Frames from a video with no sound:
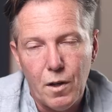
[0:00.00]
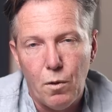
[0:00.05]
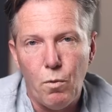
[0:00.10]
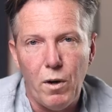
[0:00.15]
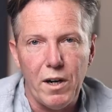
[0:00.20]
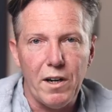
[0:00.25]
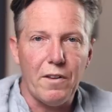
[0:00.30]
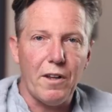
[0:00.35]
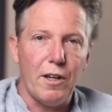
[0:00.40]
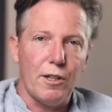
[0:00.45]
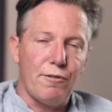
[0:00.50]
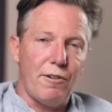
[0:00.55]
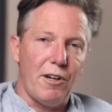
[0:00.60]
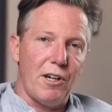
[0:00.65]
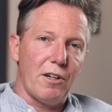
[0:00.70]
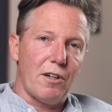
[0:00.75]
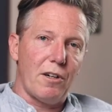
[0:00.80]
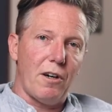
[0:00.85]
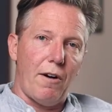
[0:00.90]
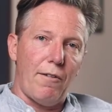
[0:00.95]
One of those
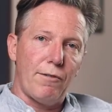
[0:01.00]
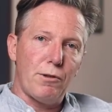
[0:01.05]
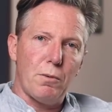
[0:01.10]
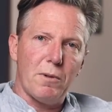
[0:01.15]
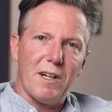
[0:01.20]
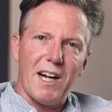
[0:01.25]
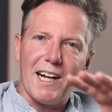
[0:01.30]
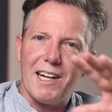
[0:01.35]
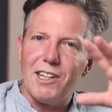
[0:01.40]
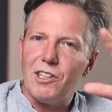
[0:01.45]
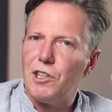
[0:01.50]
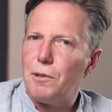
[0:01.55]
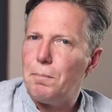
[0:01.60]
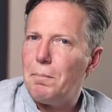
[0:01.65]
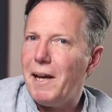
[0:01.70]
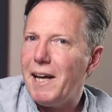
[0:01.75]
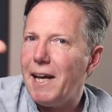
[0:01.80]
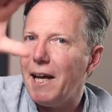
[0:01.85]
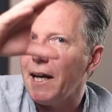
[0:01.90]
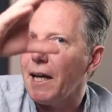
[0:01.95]
photographs was like a
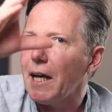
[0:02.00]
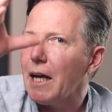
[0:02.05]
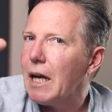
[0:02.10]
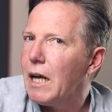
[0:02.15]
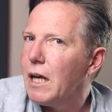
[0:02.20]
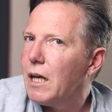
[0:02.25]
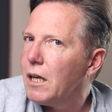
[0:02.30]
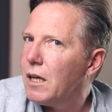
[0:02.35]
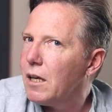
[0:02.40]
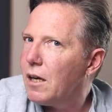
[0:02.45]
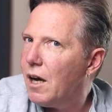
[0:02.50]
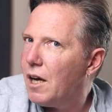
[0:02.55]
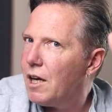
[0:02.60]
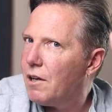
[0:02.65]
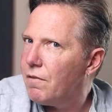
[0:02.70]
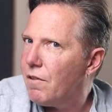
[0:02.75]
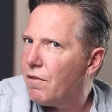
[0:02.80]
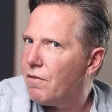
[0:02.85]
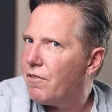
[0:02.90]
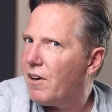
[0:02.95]
spinning kind
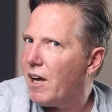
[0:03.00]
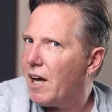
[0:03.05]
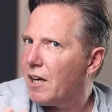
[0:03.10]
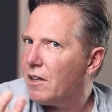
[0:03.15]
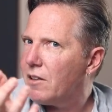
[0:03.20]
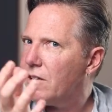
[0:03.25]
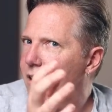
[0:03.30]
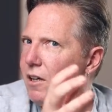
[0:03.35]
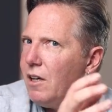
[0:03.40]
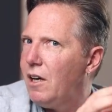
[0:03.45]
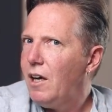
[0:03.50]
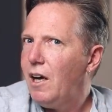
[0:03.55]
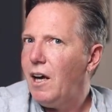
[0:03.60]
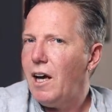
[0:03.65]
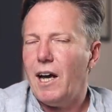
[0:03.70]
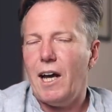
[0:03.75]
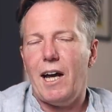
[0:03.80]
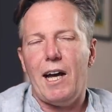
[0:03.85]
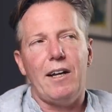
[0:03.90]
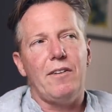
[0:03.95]
of effect.
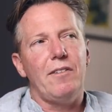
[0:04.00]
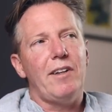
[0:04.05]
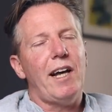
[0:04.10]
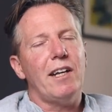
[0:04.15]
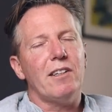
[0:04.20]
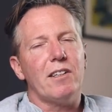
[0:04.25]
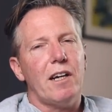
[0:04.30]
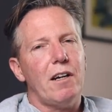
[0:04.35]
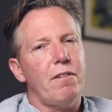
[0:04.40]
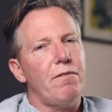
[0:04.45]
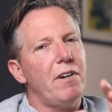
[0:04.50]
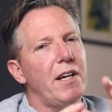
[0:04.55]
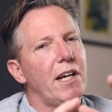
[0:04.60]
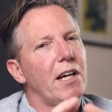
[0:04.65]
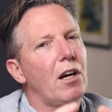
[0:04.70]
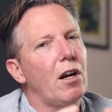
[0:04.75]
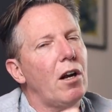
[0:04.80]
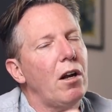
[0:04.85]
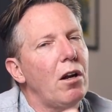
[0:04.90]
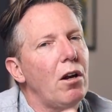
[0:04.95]
And that's kind of very
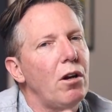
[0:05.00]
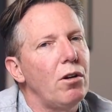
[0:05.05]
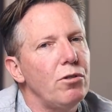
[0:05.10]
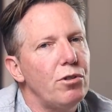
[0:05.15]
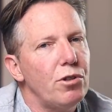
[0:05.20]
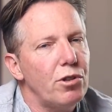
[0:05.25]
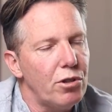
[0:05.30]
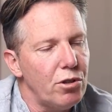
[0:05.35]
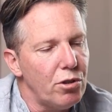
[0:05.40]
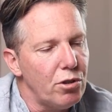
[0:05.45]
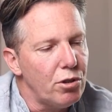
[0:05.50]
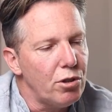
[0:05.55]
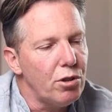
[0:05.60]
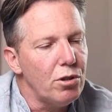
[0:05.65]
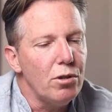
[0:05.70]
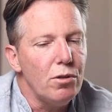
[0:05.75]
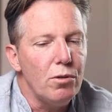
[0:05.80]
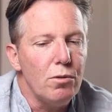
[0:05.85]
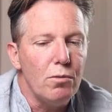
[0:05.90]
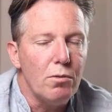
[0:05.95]
close
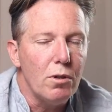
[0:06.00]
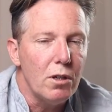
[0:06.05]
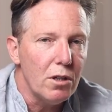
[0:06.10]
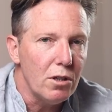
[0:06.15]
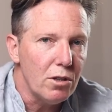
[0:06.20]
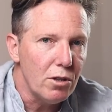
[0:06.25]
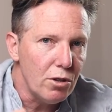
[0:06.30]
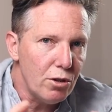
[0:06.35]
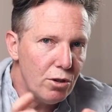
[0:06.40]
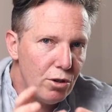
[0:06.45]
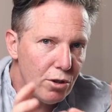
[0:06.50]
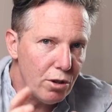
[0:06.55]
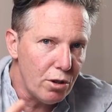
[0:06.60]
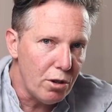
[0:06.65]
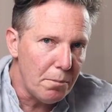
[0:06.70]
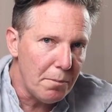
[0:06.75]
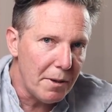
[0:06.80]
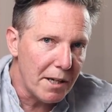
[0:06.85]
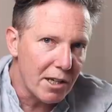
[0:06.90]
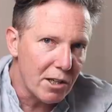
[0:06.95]
to
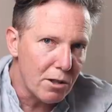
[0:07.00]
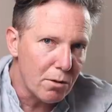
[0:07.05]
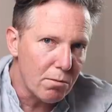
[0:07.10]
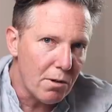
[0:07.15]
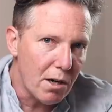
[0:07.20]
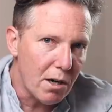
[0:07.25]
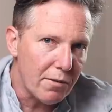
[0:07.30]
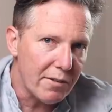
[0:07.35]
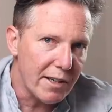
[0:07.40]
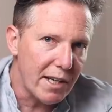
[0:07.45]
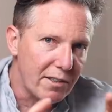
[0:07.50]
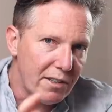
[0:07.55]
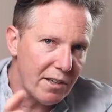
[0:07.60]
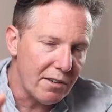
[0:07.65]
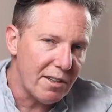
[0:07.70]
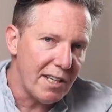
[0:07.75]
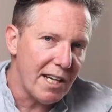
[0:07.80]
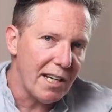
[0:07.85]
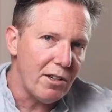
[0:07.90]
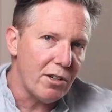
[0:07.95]
zooming as well. There's a
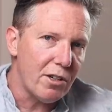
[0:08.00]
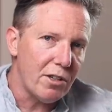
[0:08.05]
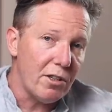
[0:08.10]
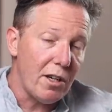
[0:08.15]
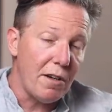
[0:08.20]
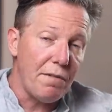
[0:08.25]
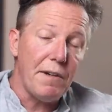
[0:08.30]
thing you can do.